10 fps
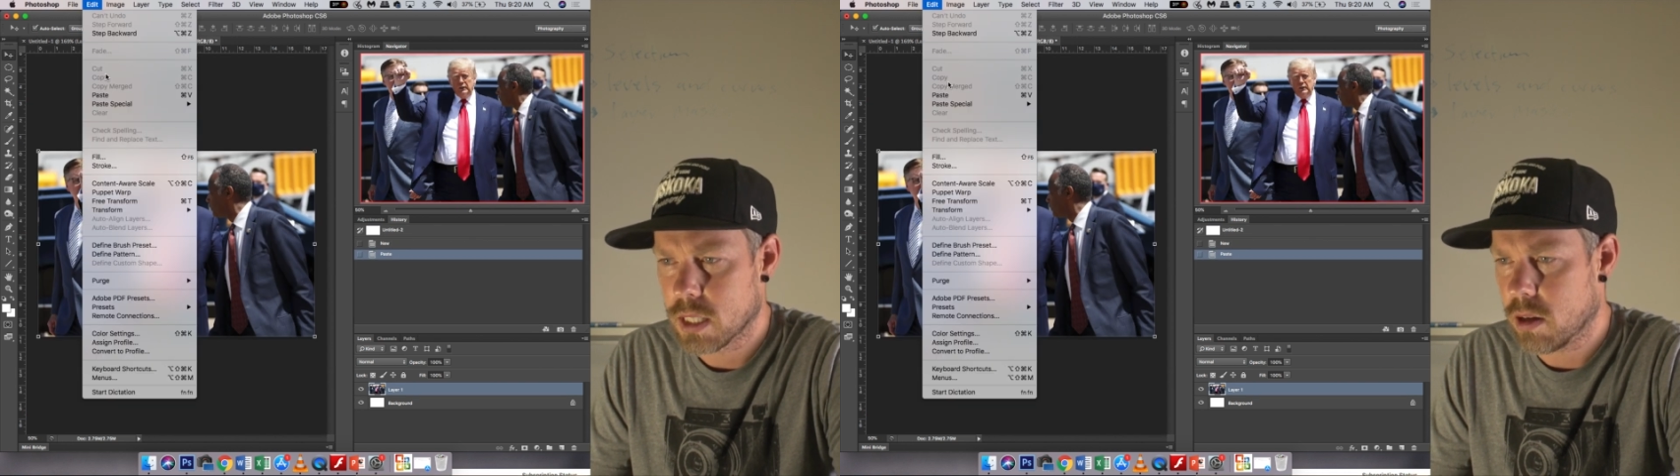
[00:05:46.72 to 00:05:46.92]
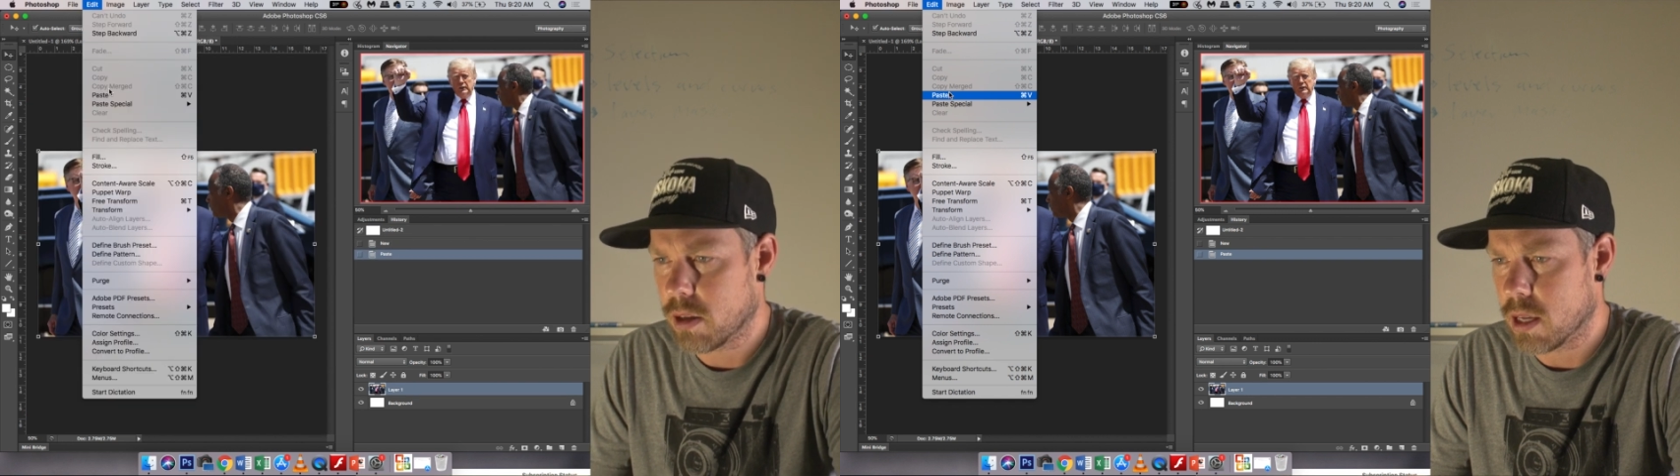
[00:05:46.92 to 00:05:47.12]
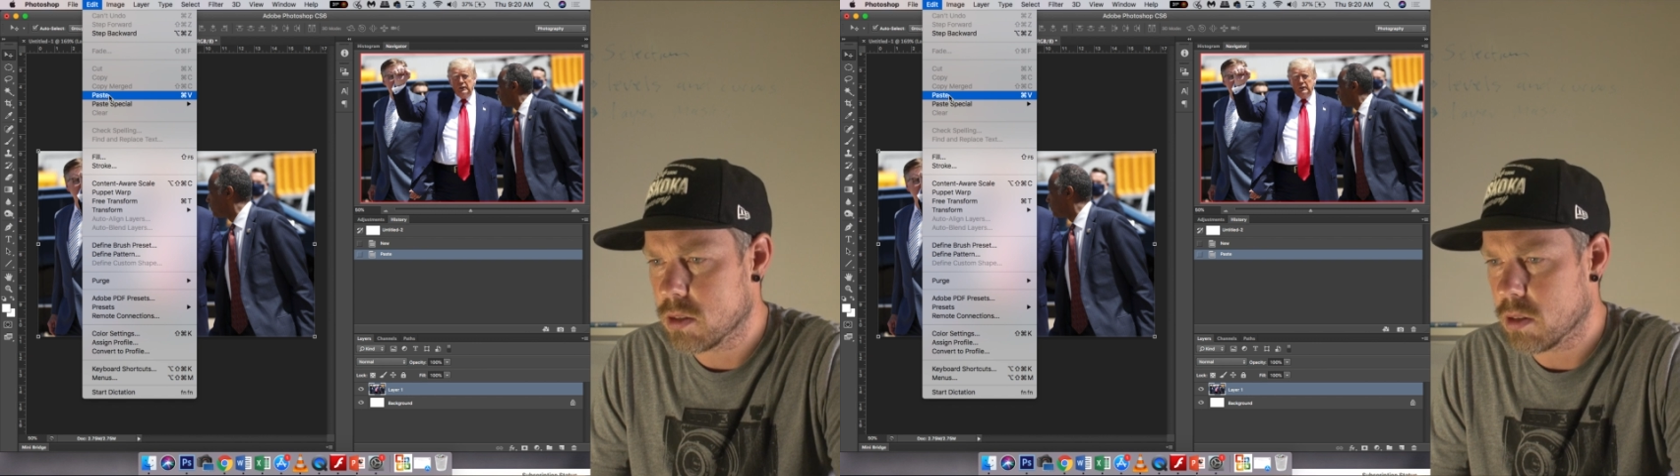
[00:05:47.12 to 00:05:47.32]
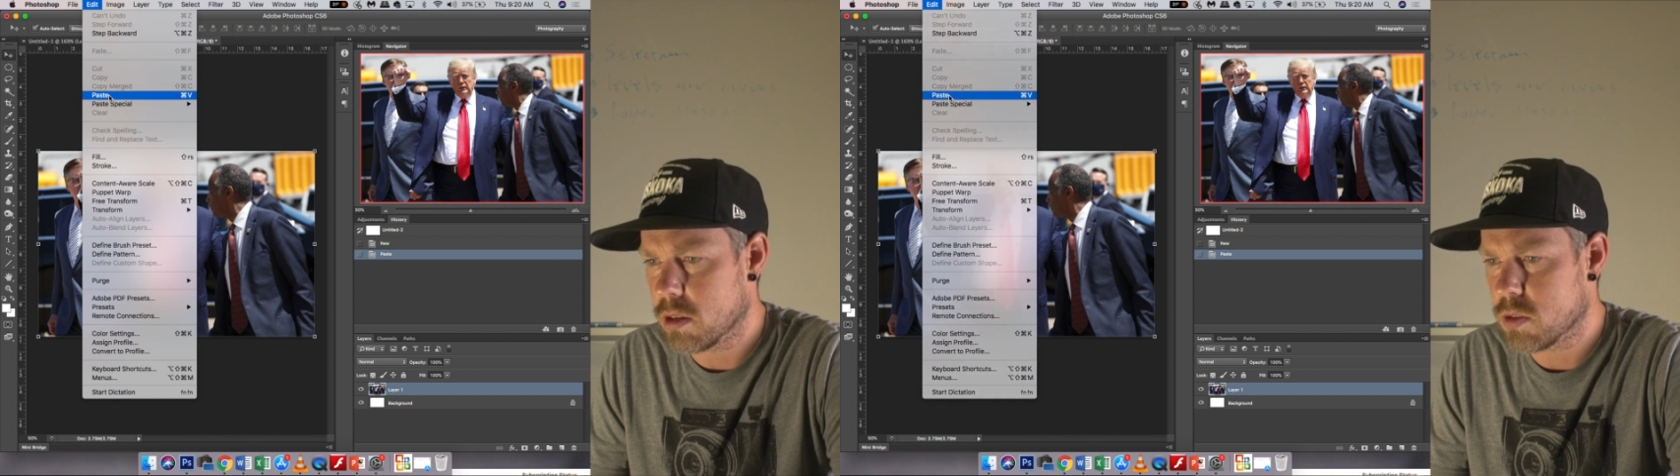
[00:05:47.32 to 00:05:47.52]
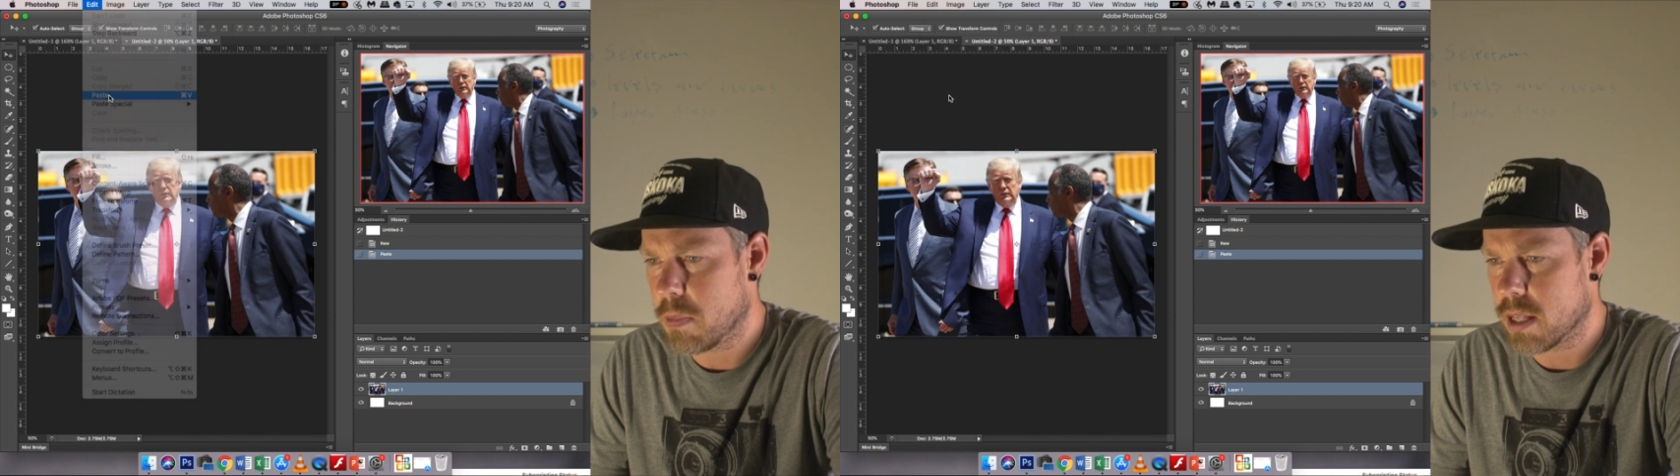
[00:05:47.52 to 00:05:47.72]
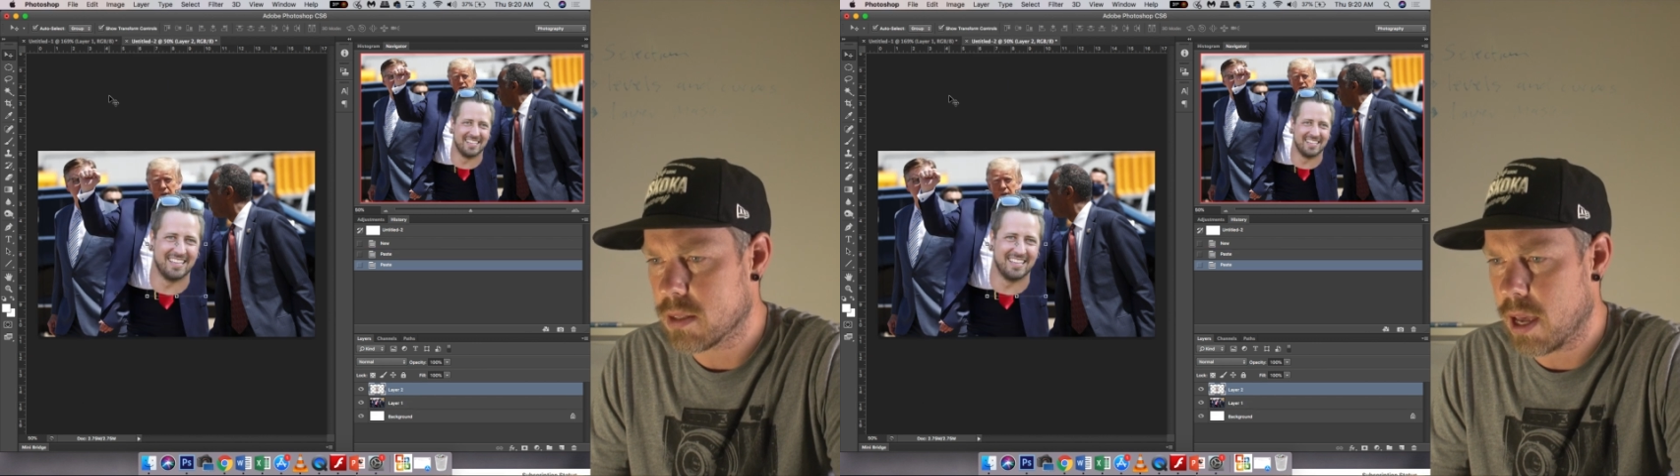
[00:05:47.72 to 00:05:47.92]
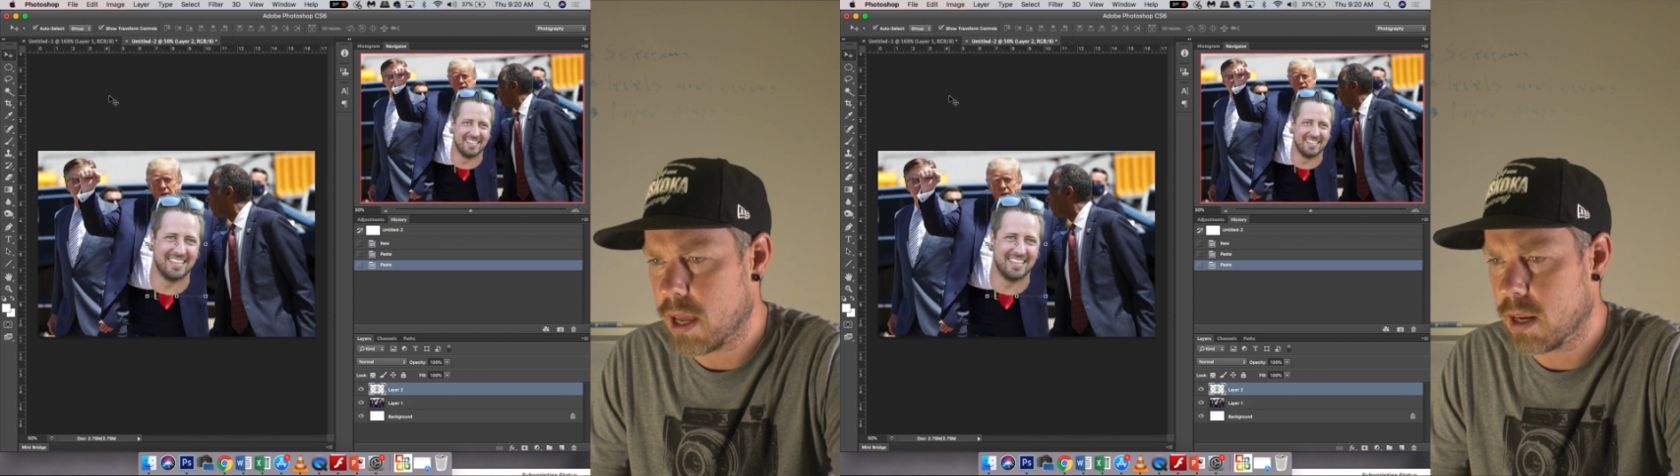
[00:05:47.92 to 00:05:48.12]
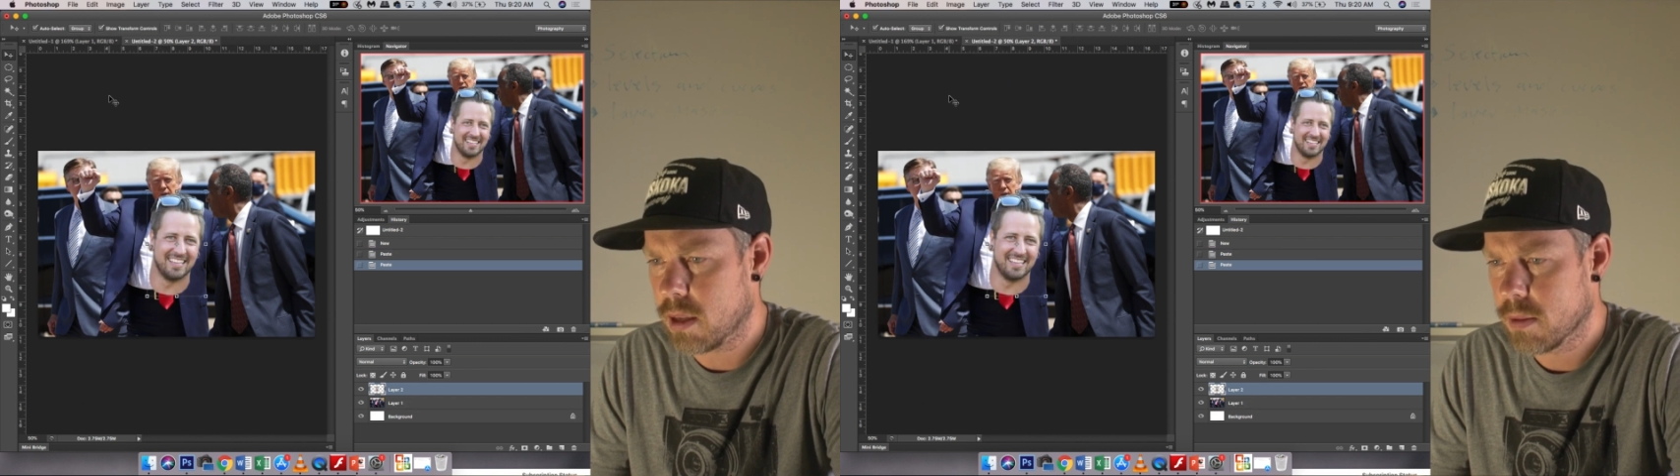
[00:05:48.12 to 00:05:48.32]
Okay, so there's Matt's
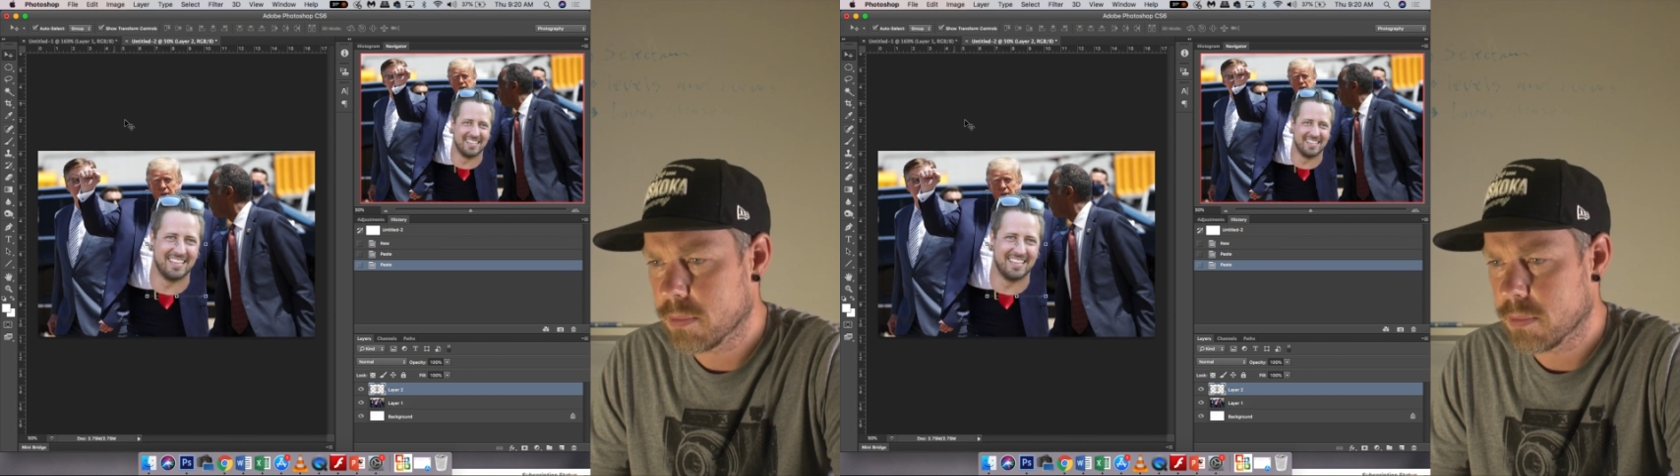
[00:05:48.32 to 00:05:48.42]
head.